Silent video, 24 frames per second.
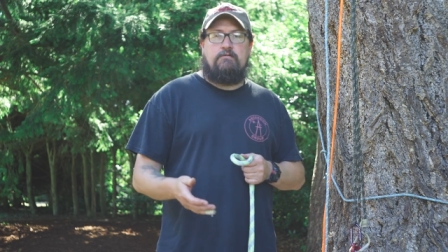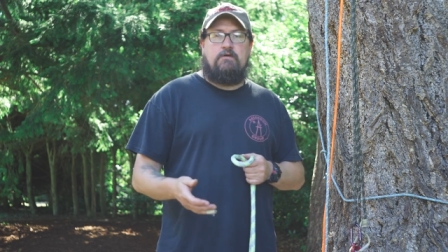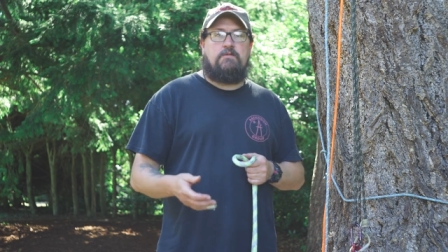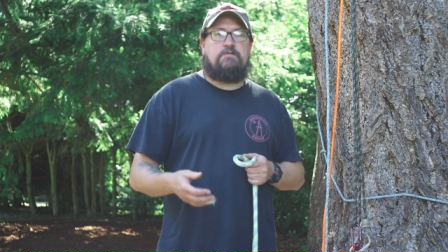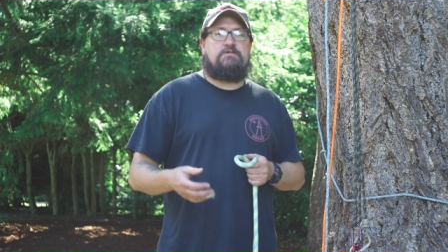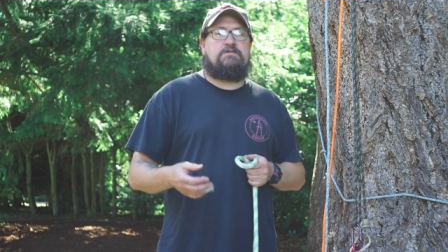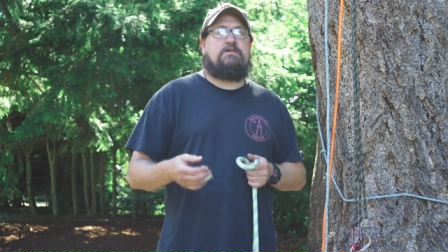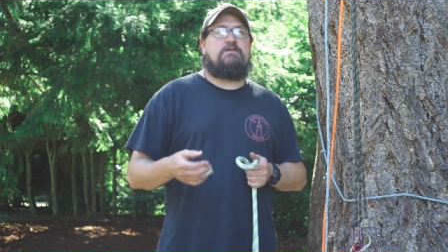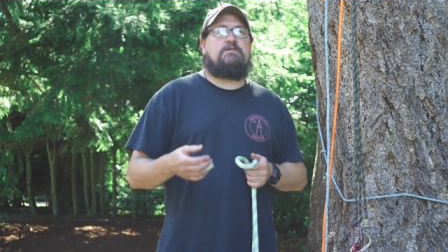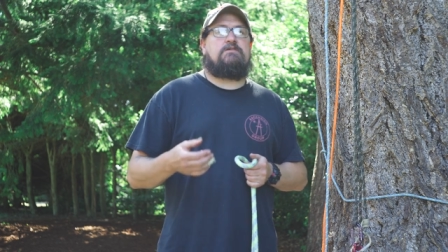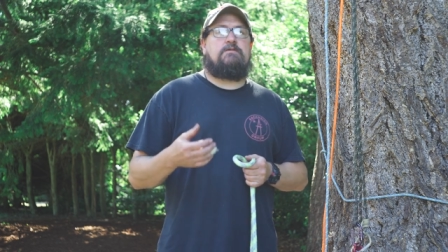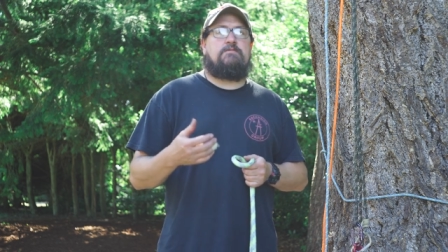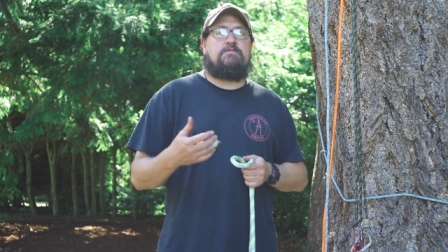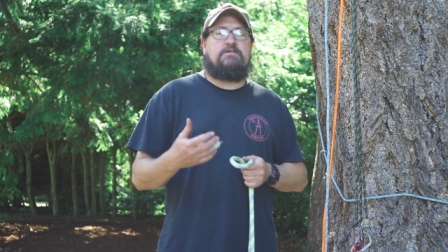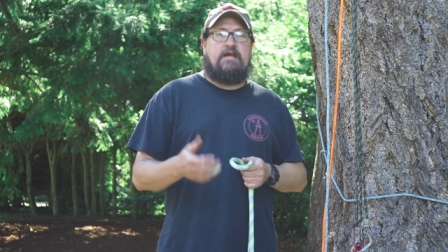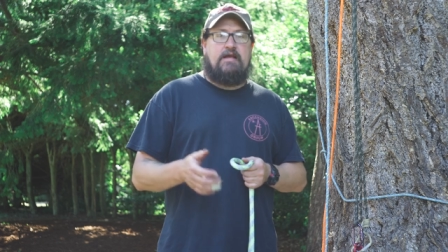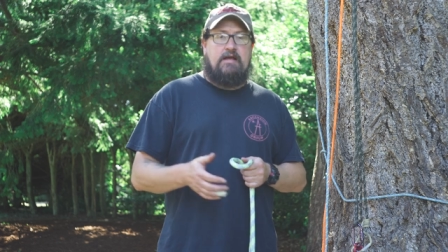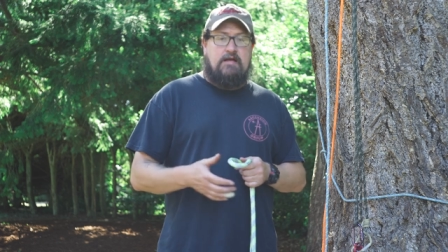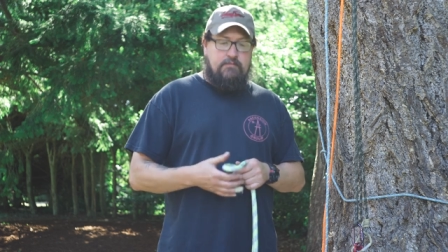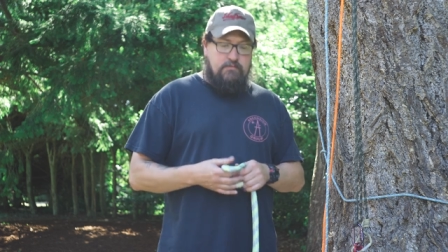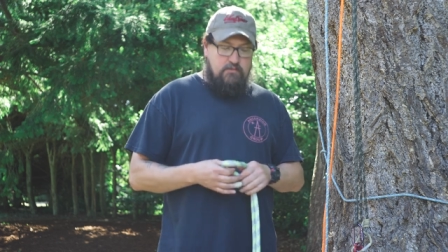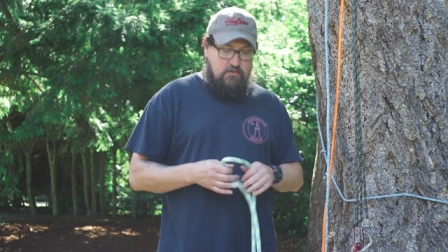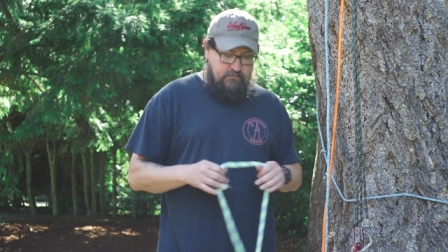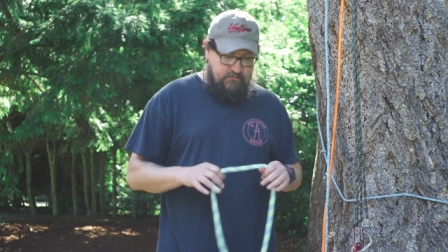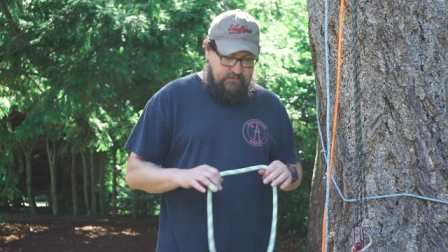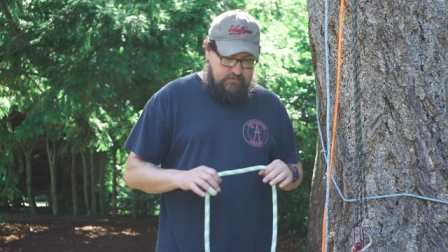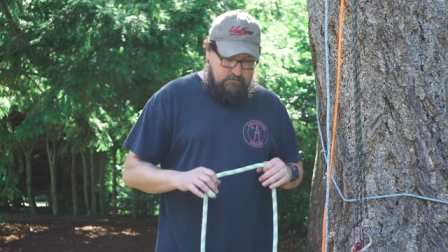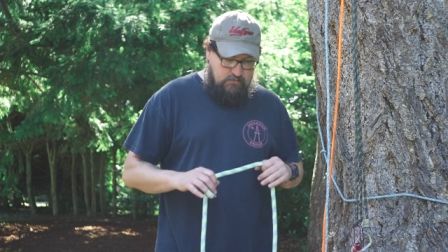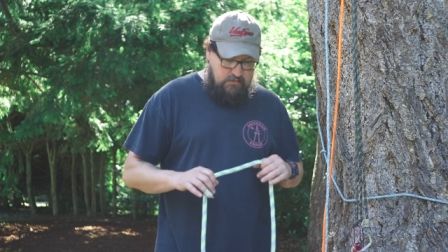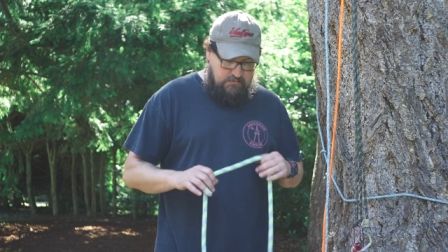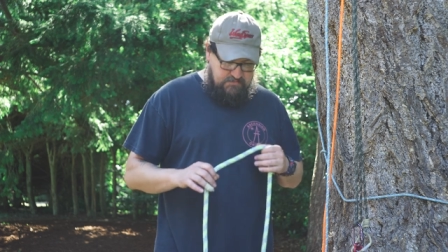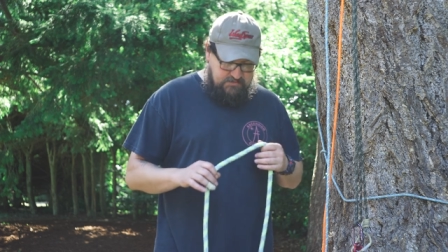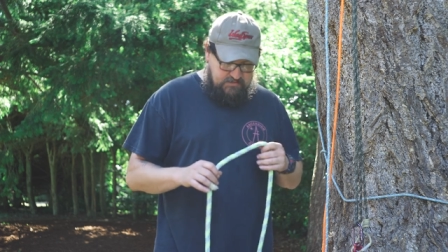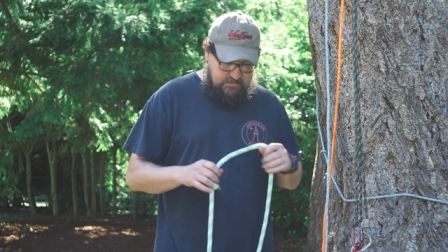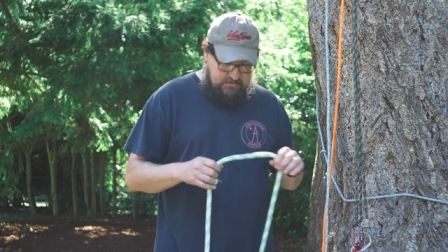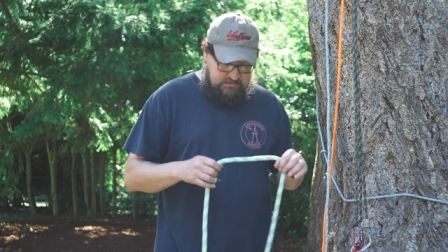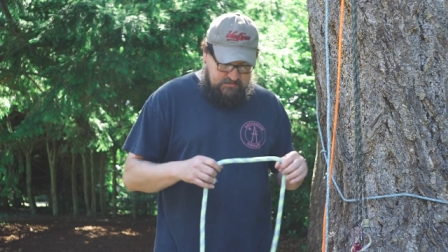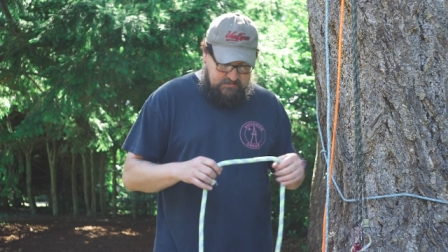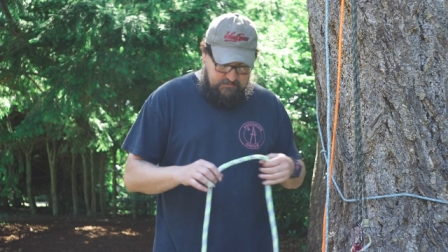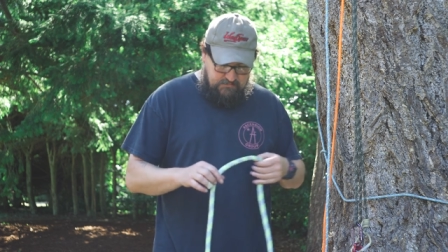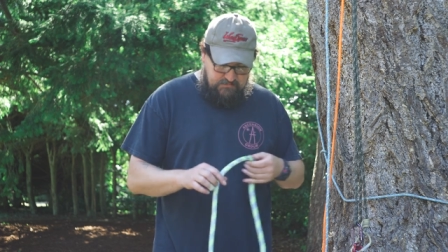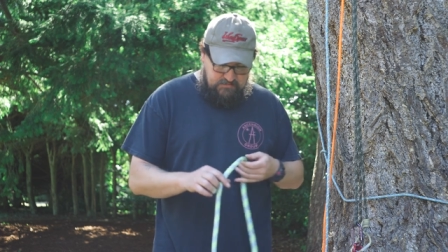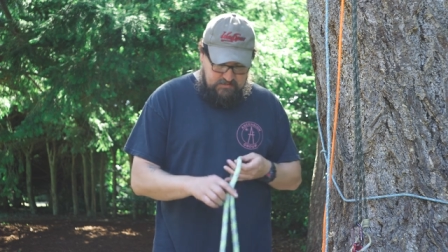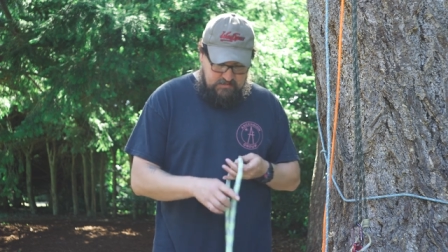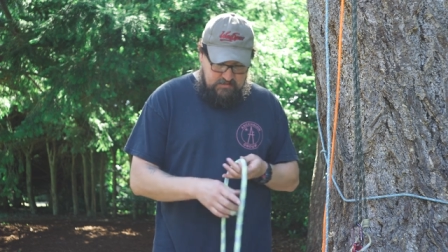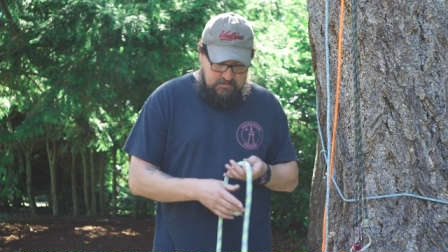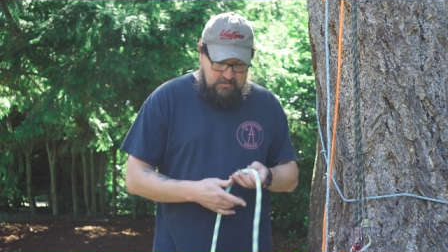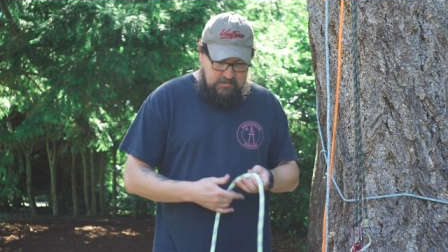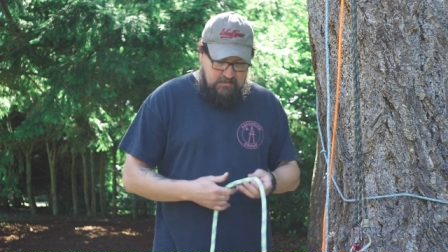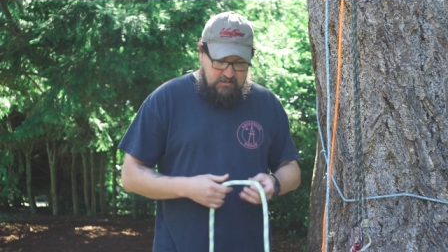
rope systems and moving rope systems.